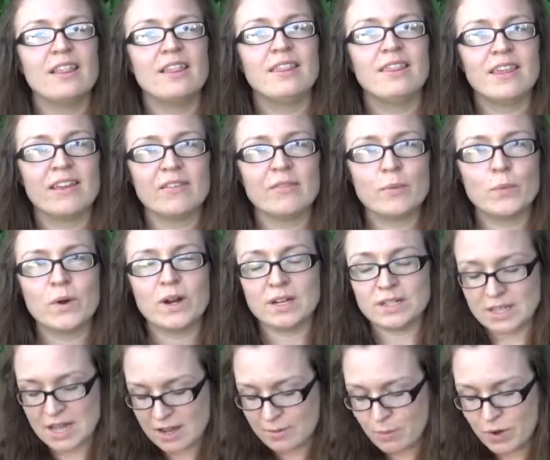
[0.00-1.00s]
This
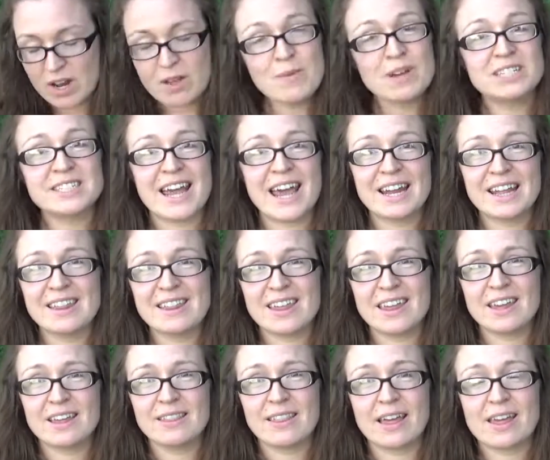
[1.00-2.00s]
works on pretty much
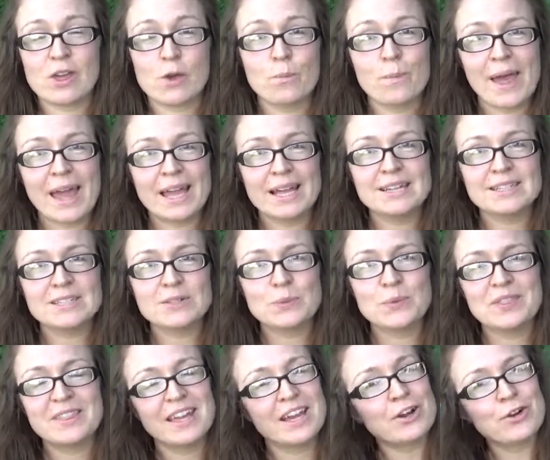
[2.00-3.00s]
anything that you paint
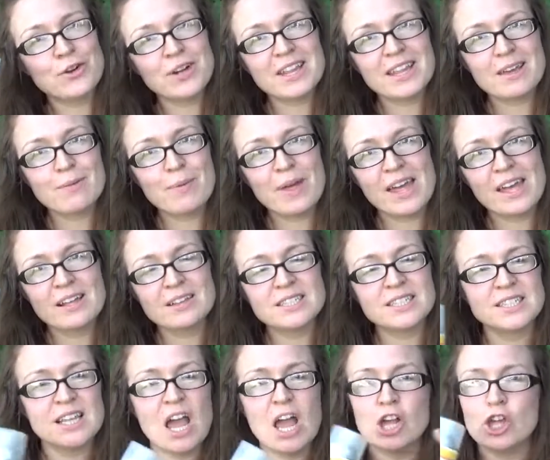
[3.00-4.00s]
with the acrylic
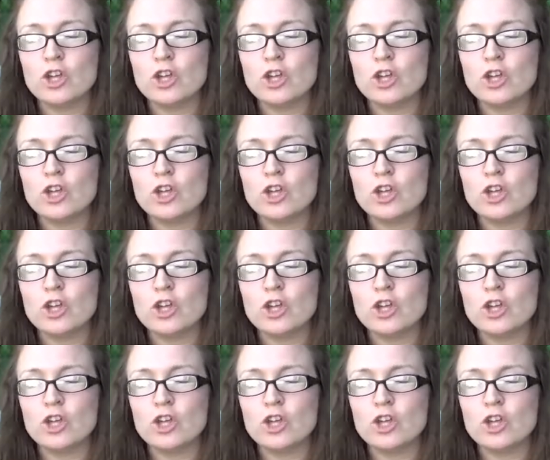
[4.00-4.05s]
paints.